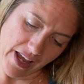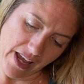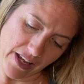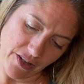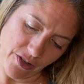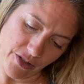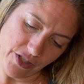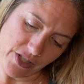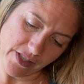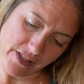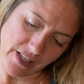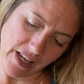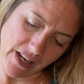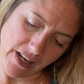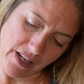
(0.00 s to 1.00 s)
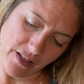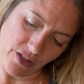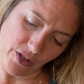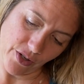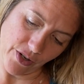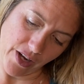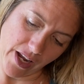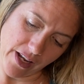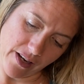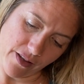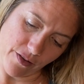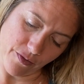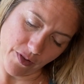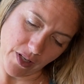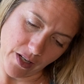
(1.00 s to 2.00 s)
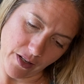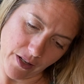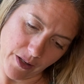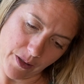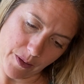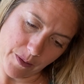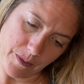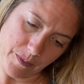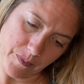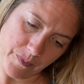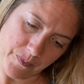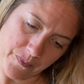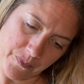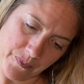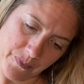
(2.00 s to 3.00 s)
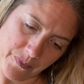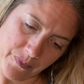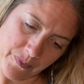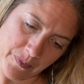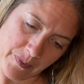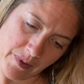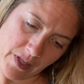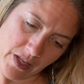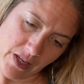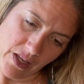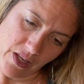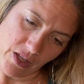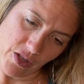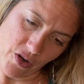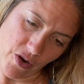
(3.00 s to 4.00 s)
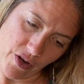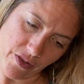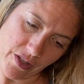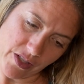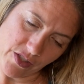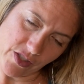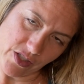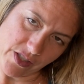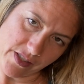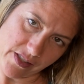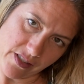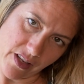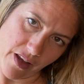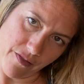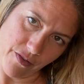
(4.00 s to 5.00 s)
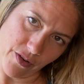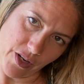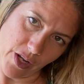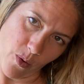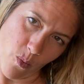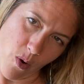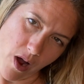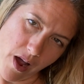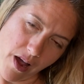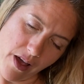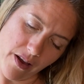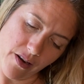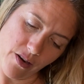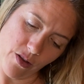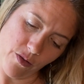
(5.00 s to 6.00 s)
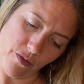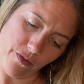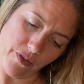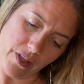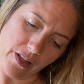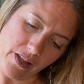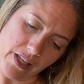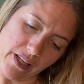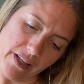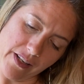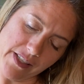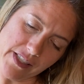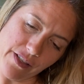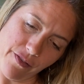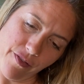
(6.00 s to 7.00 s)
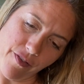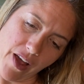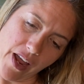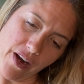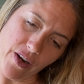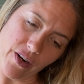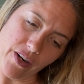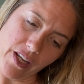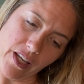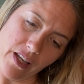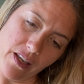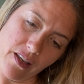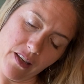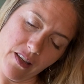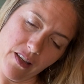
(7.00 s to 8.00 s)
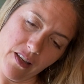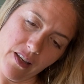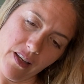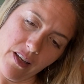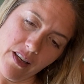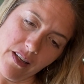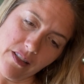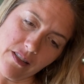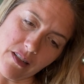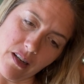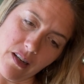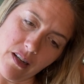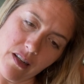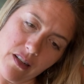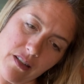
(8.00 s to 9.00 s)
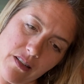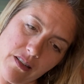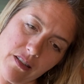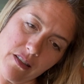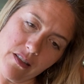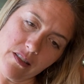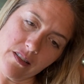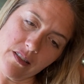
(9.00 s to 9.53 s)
And you're just getting creative here. You're on this discovery. What are you feeling? Is it fiery, dull?